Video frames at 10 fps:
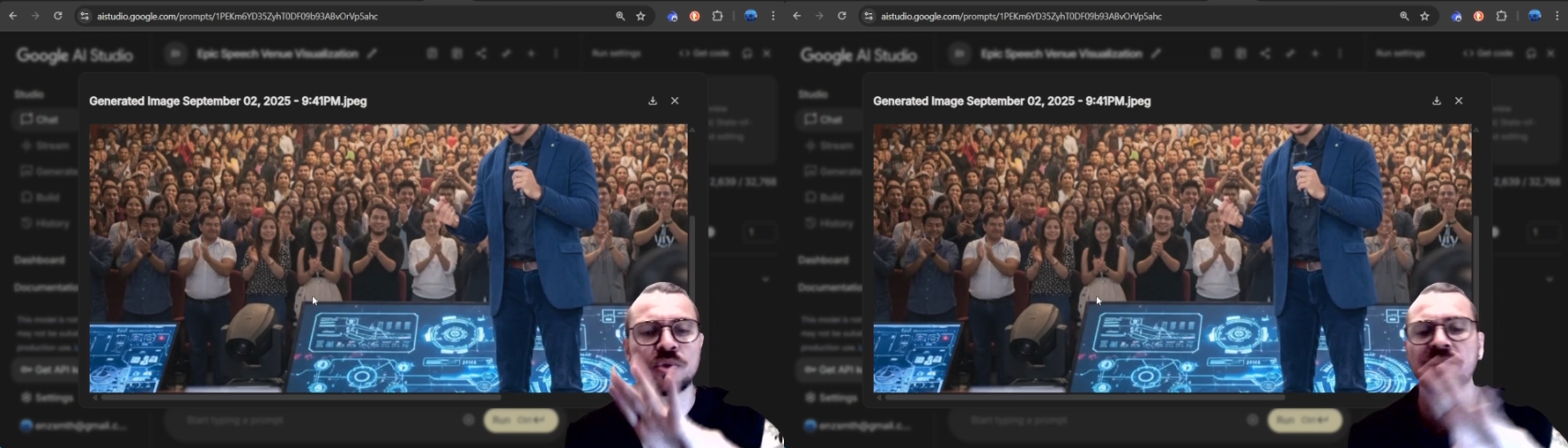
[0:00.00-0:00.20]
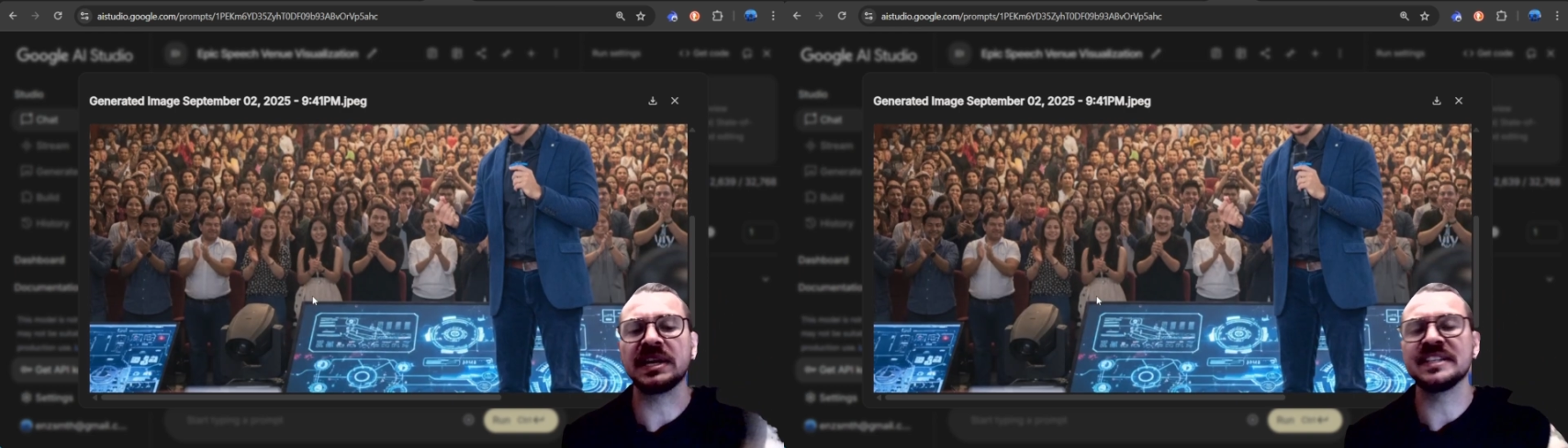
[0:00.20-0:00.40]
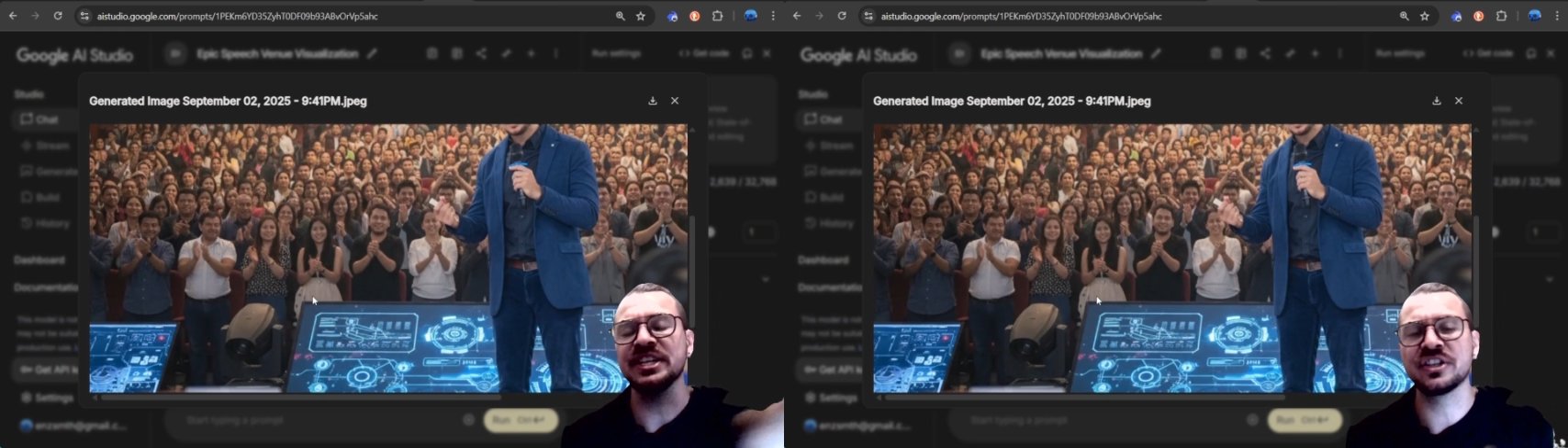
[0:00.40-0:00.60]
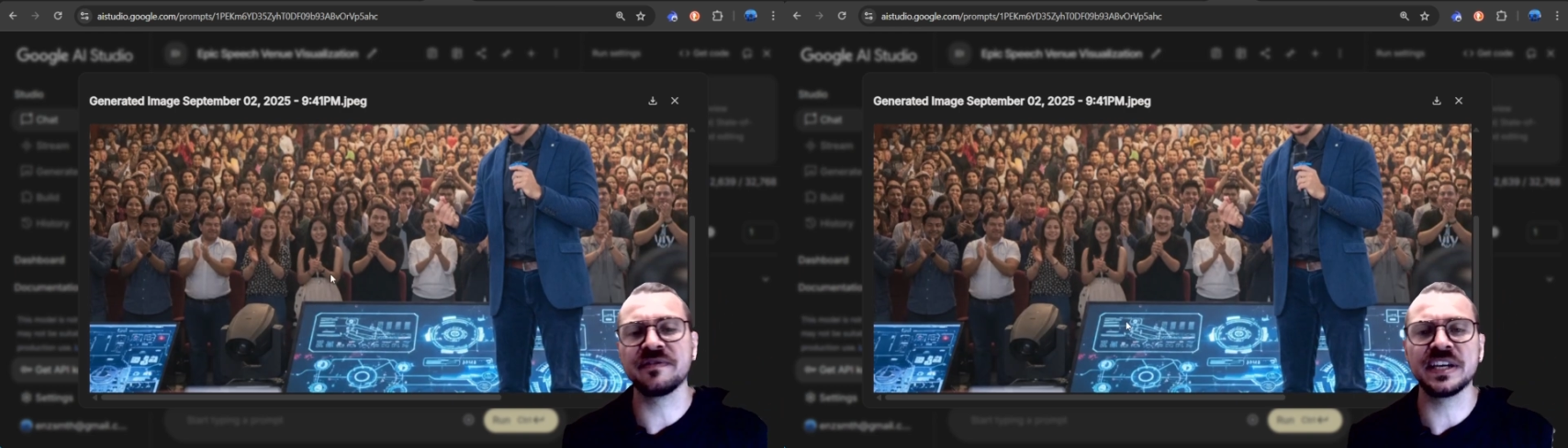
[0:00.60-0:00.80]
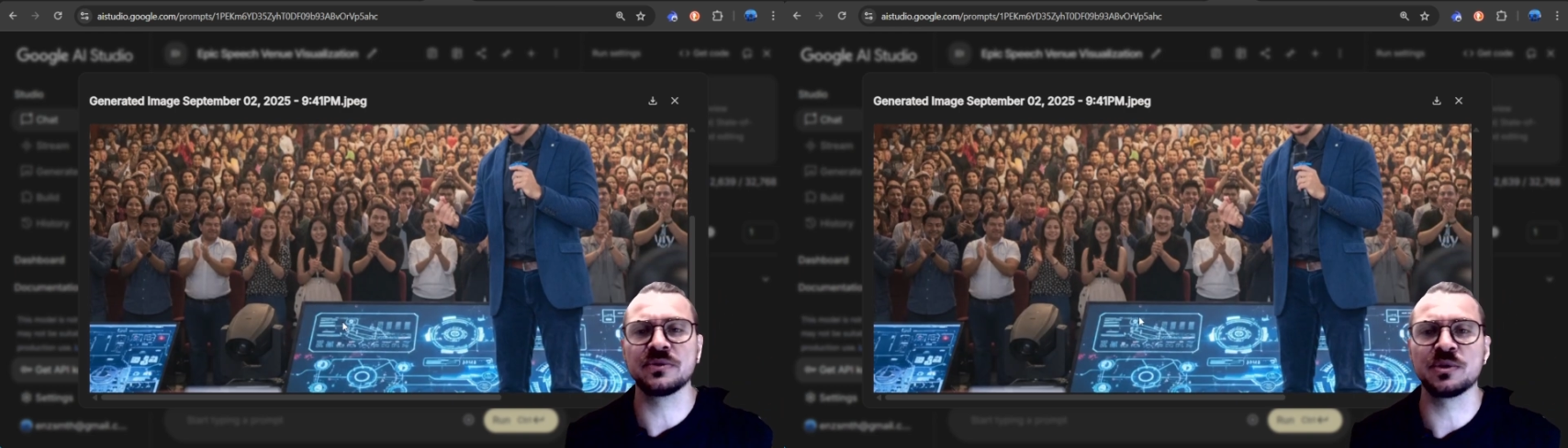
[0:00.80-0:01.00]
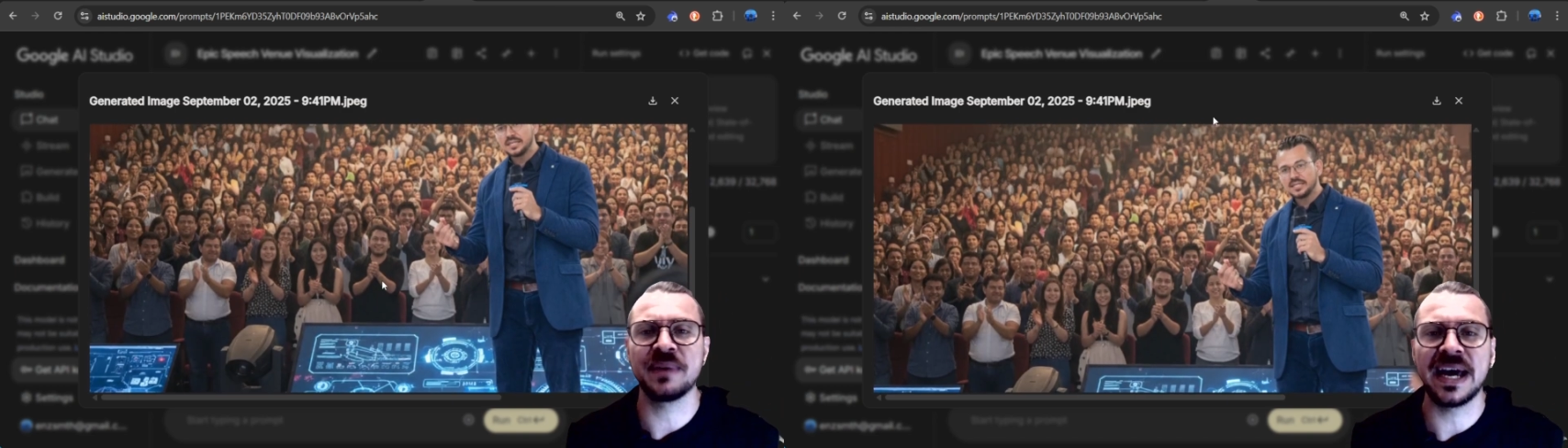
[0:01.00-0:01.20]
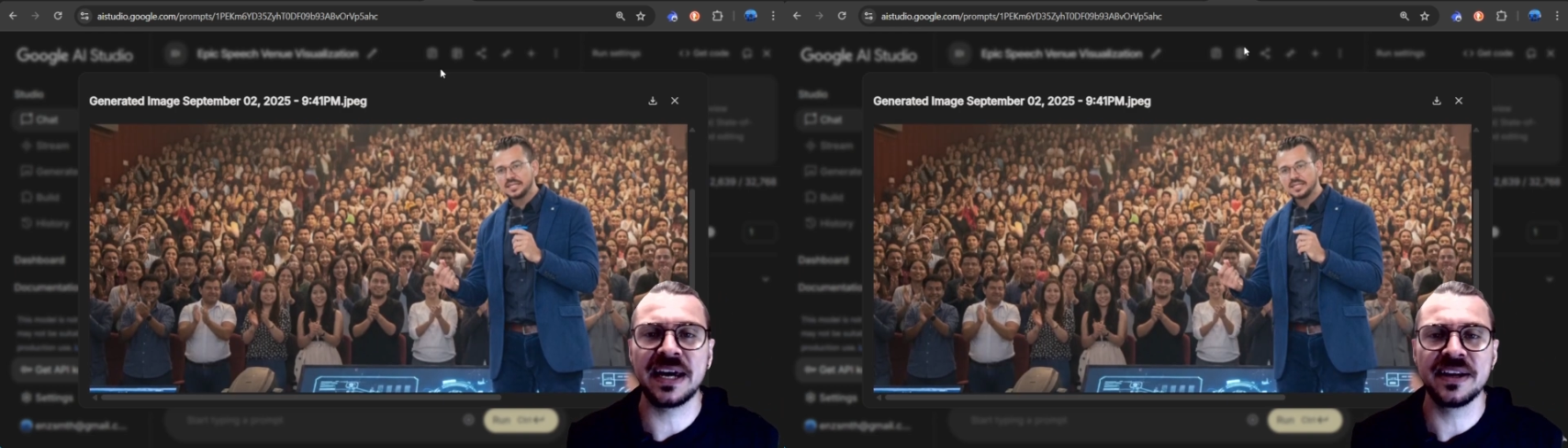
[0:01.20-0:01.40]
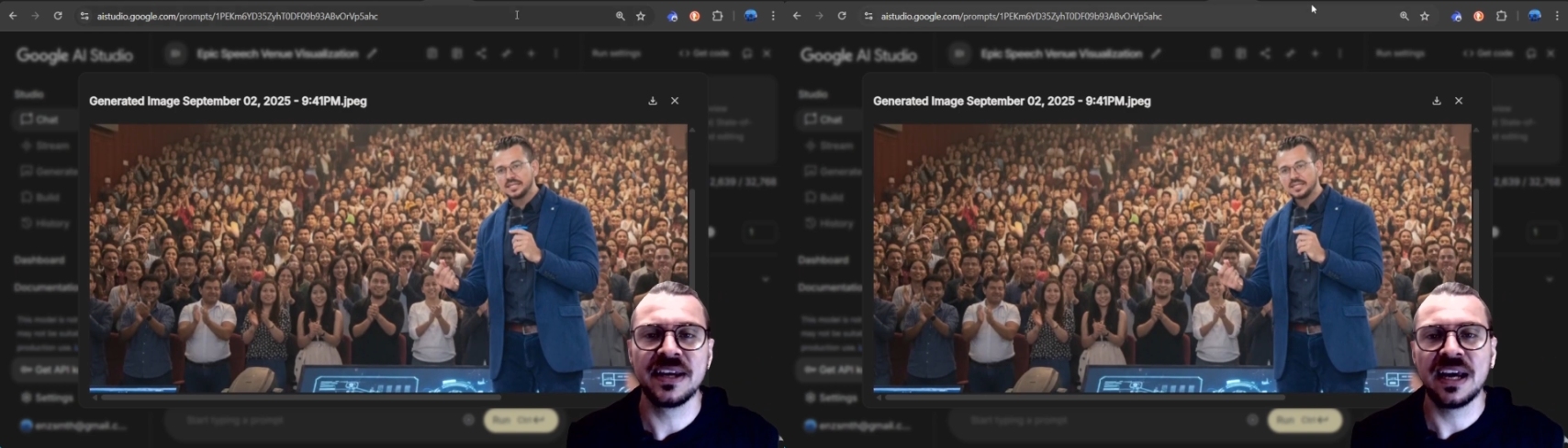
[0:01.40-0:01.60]
organization of things was
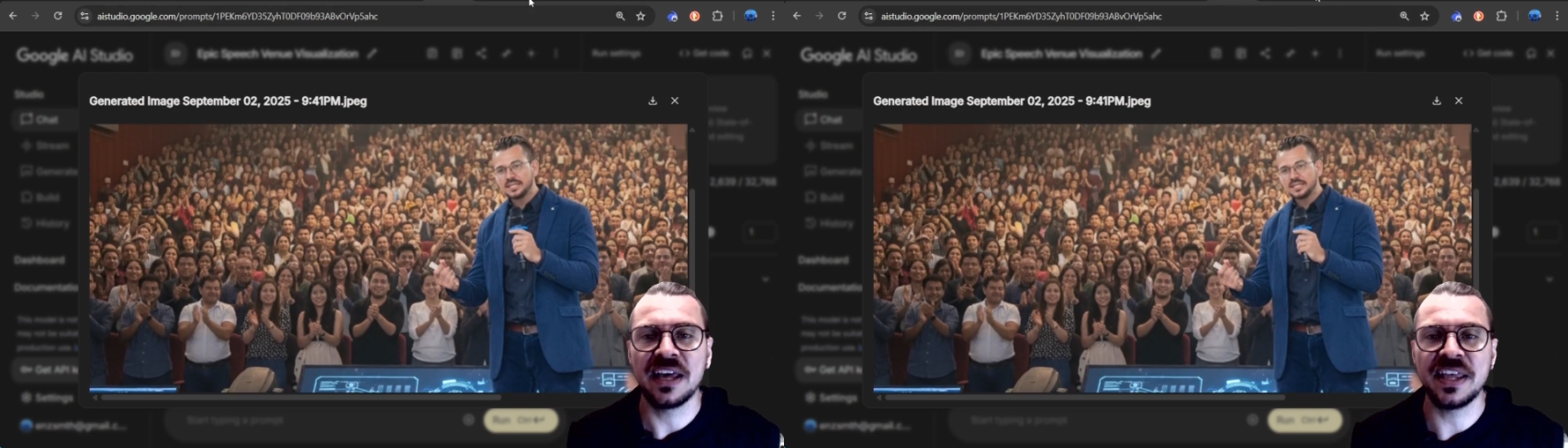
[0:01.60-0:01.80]
bad. And